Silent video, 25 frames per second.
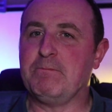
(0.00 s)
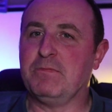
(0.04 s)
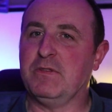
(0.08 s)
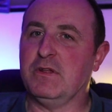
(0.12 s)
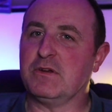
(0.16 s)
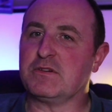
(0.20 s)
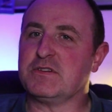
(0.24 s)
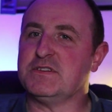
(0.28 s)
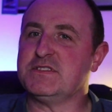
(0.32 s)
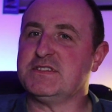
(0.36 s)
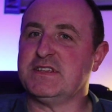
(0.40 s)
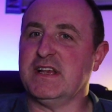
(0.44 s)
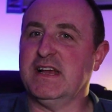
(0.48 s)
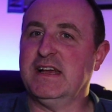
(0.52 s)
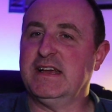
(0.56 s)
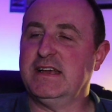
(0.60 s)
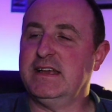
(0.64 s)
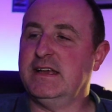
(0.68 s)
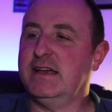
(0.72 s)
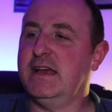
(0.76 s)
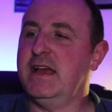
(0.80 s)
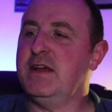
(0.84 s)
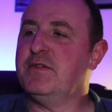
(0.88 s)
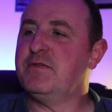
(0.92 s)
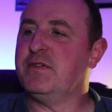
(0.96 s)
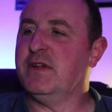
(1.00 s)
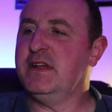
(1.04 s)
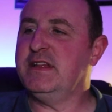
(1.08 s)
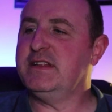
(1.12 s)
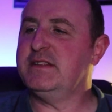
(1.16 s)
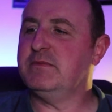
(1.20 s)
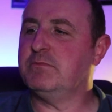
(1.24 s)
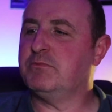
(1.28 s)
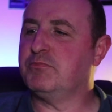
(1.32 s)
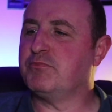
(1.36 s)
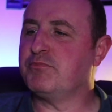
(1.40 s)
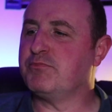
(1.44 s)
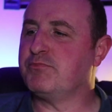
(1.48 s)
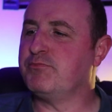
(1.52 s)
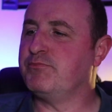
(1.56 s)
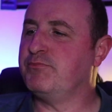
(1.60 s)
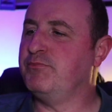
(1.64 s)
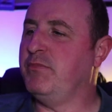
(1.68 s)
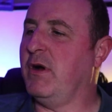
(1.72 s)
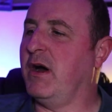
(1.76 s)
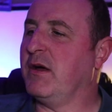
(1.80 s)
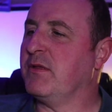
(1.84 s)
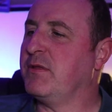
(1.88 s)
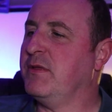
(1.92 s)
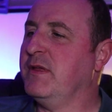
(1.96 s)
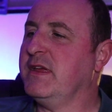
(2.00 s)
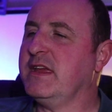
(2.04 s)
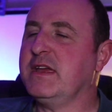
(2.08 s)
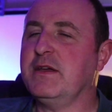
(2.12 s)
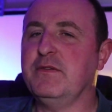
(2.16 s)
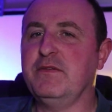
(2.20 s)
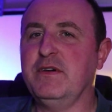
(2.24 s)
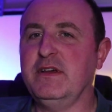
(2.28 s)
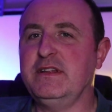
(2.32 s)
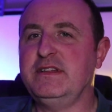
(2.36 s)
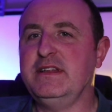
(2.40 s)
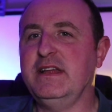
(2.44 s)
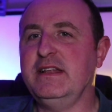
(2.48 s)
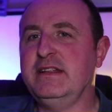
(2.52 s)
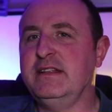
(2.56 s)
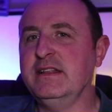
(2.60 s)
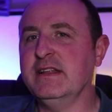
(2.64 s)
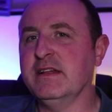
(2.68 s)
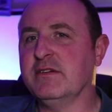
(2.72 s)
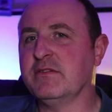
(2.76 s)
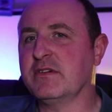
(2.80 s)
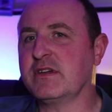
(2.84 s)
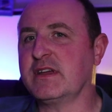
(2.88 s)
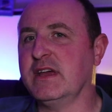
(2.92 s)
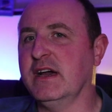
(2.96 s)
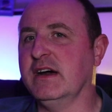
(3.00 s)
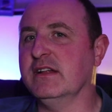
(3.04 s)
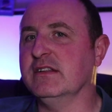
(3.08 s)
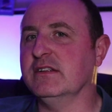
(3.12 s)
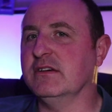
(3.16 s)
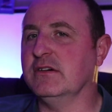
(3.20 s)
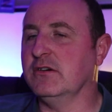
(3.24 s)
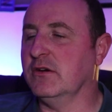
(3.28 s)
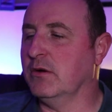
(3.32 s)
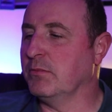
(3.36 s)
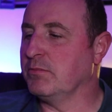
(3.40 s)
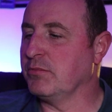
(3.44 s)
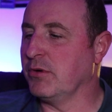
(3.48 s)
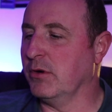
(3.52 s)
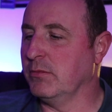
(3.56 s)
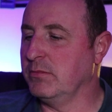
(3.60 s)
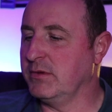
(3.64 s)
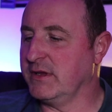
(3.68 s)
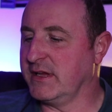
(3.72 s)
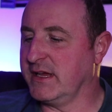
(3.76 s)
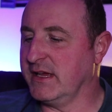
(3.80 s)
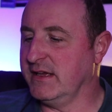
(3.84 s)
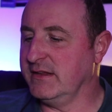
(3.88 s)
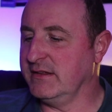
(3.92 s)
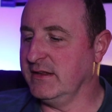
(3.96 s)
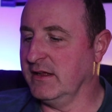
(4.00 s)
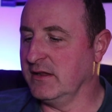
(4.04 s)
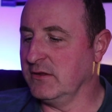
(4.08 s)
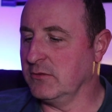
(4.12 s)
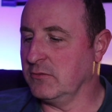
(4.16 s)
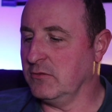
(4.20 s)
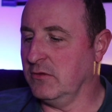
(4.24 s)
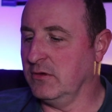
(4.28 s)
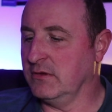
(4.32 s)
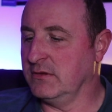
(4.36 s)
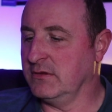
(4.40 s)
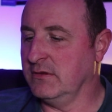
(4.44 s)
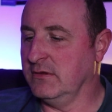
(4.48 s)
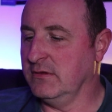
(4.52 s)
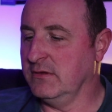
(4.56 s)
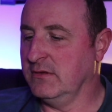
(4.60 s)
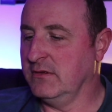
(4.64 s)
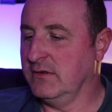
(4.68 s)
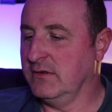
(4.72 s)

Like I say, I think if they did another colour, I'll probably get another one.